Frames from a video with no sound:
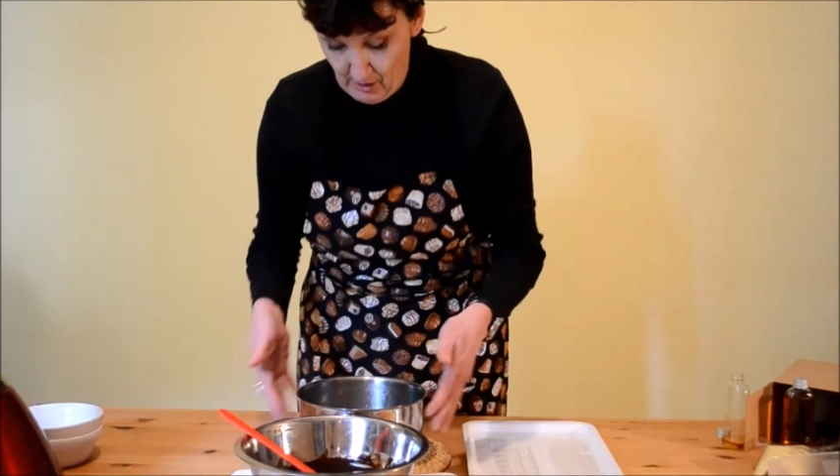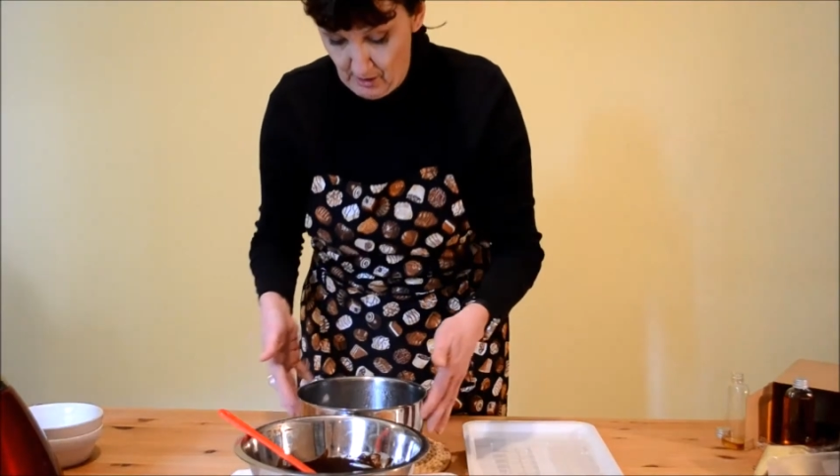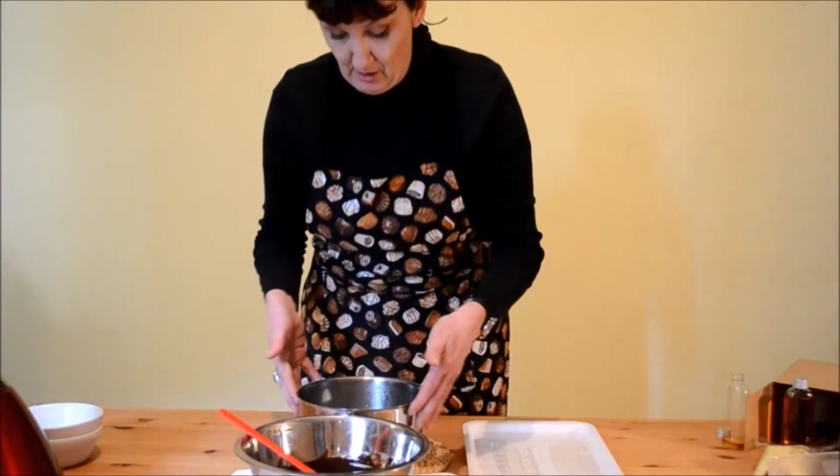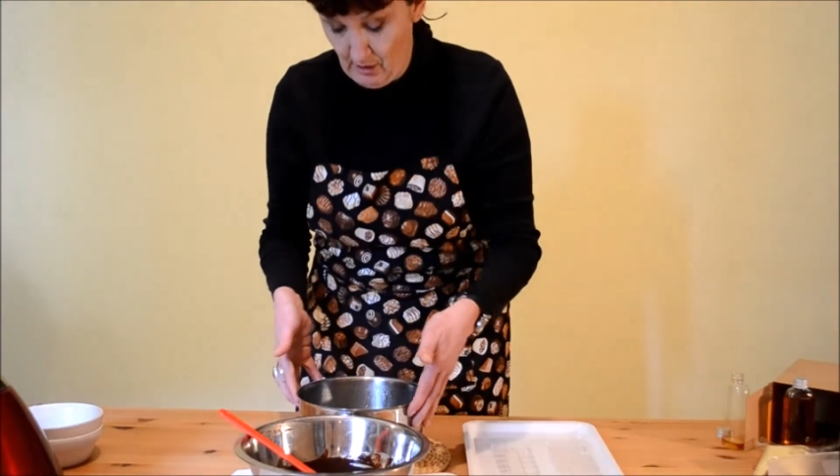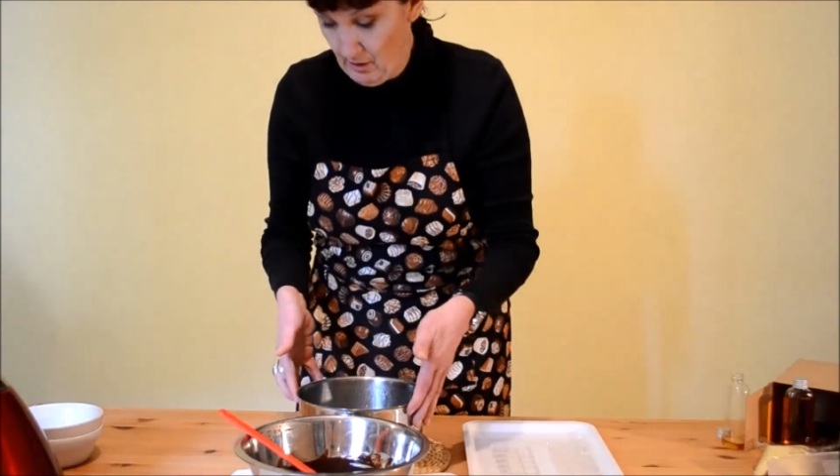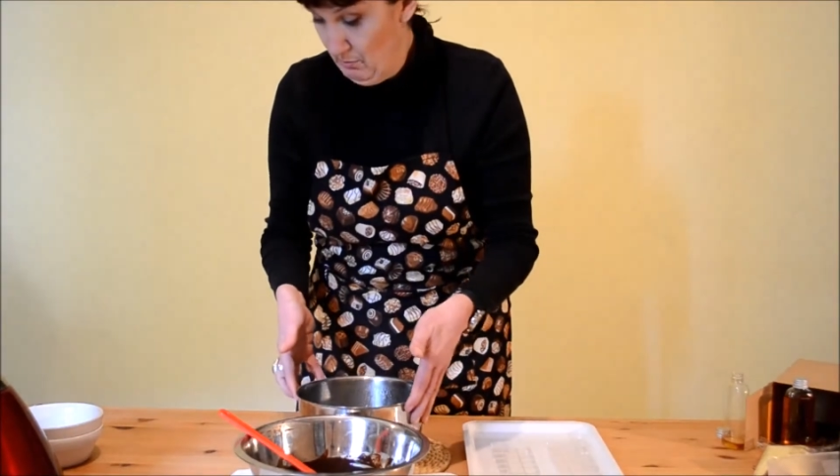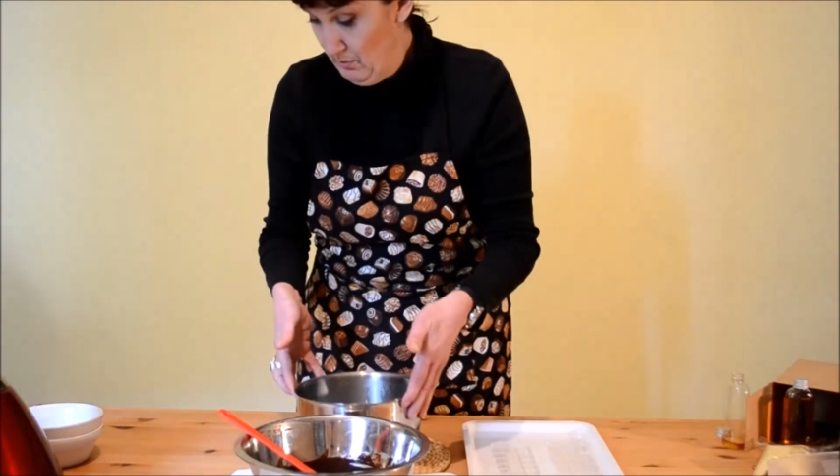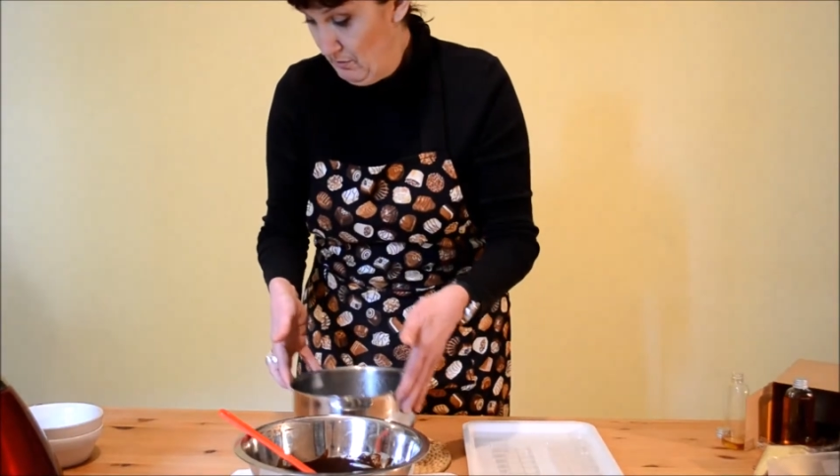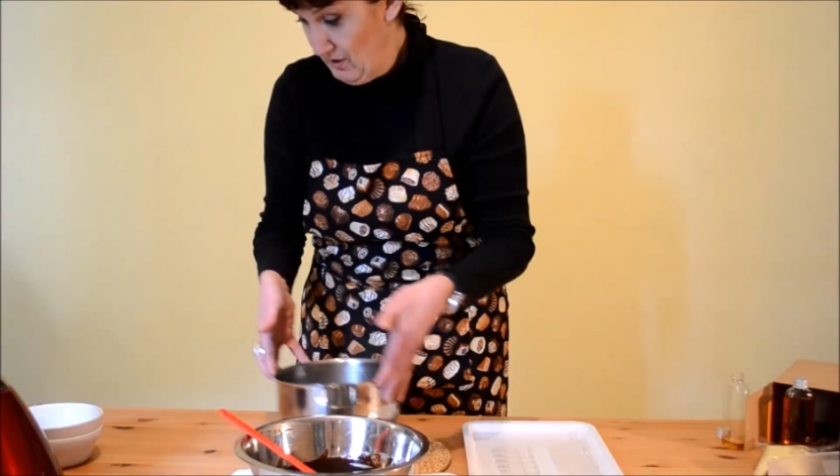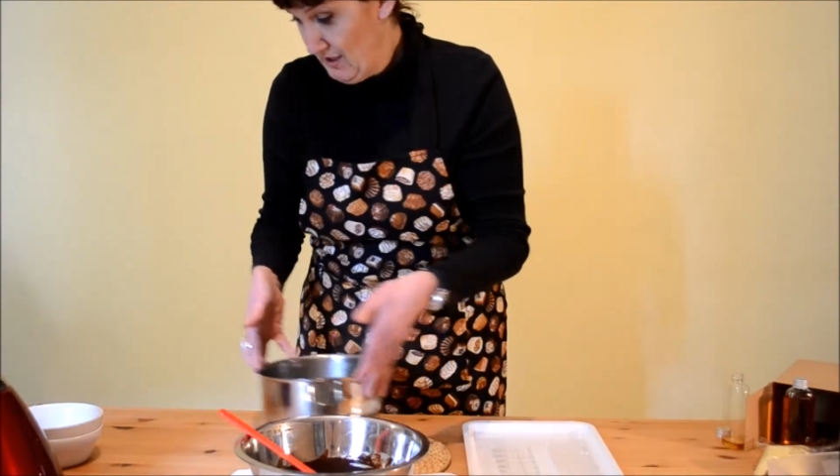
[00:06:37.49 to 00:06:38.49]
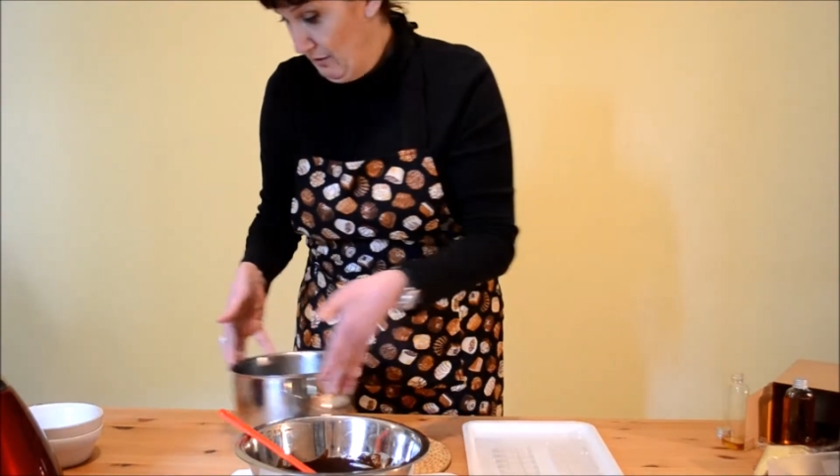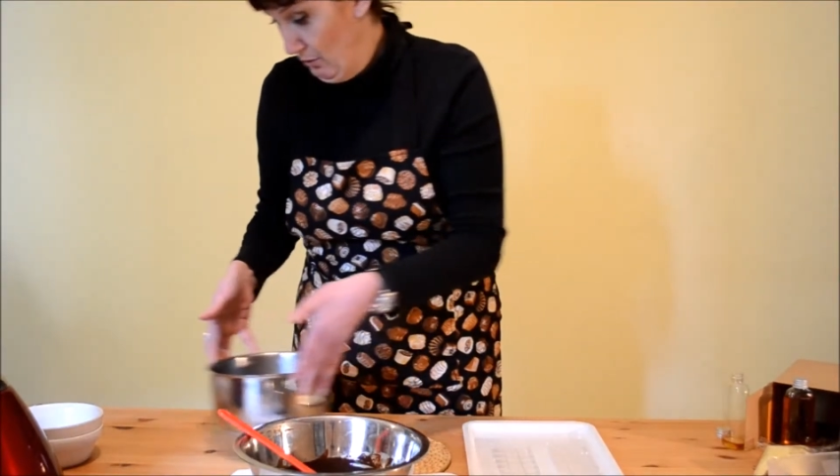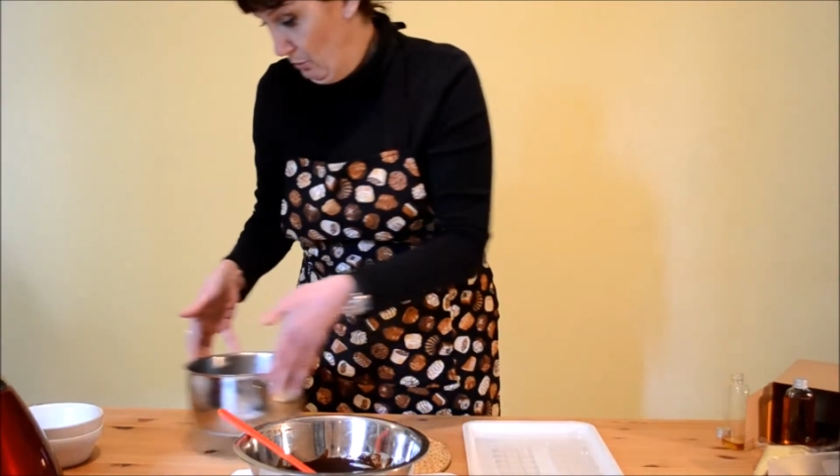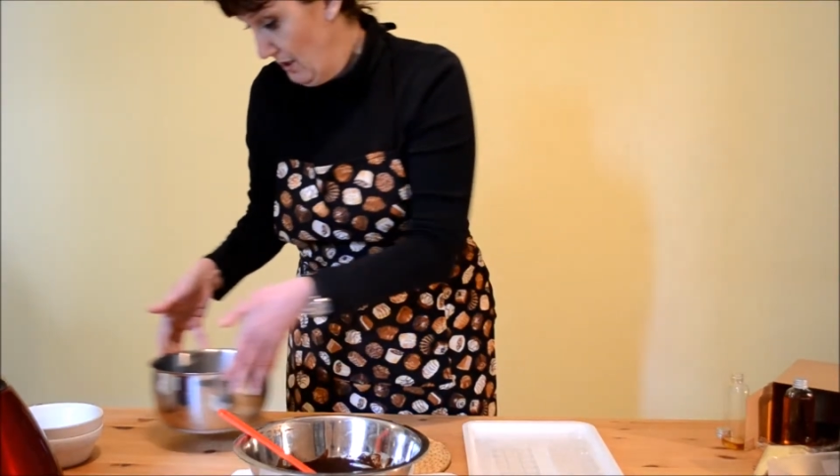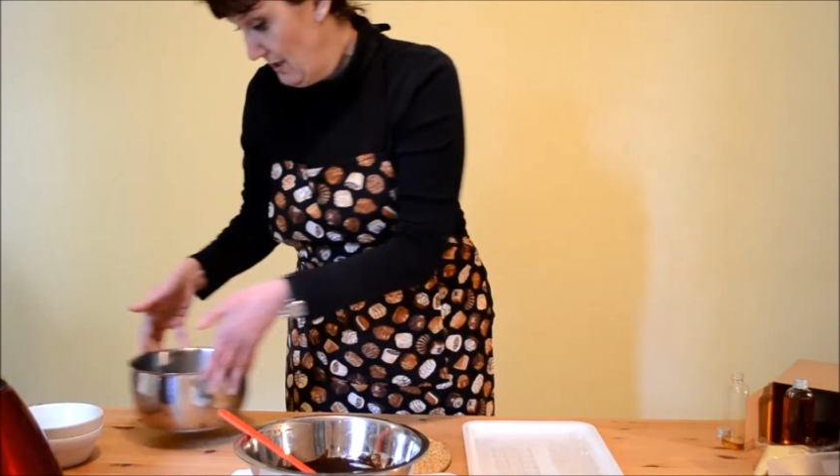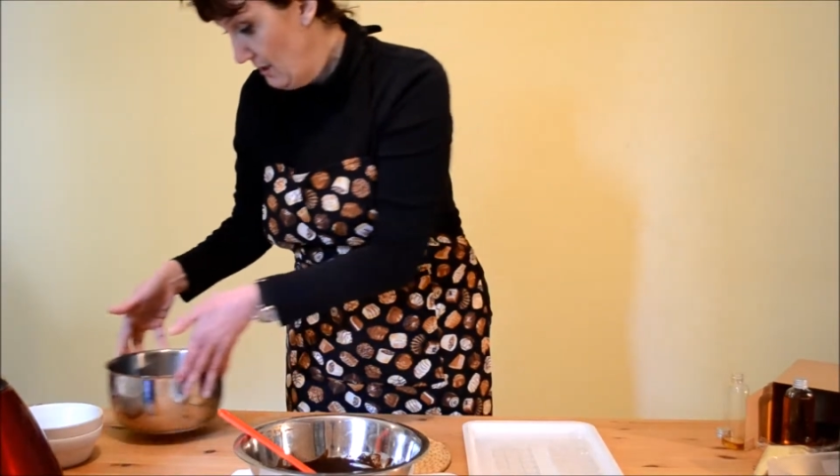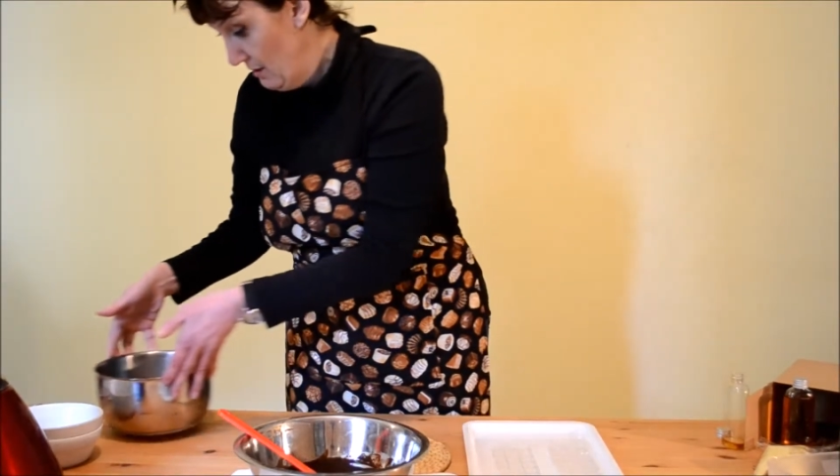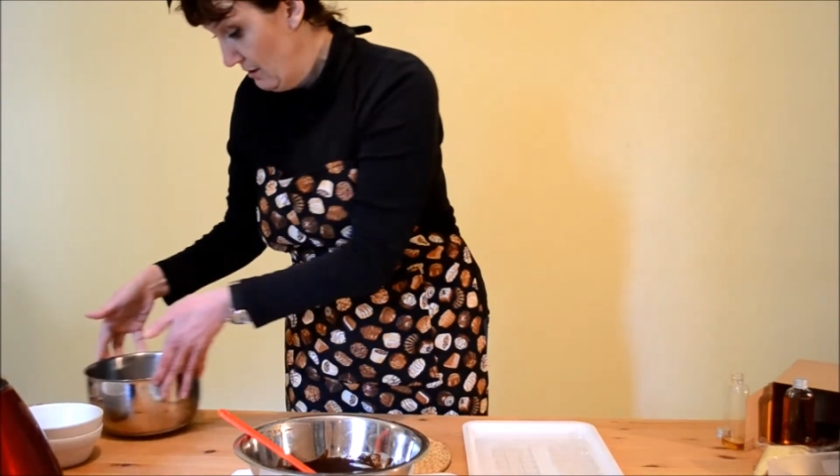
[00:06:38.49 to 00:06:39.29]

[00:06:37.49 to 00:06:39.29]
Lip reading: So I'm going to move this out of the way.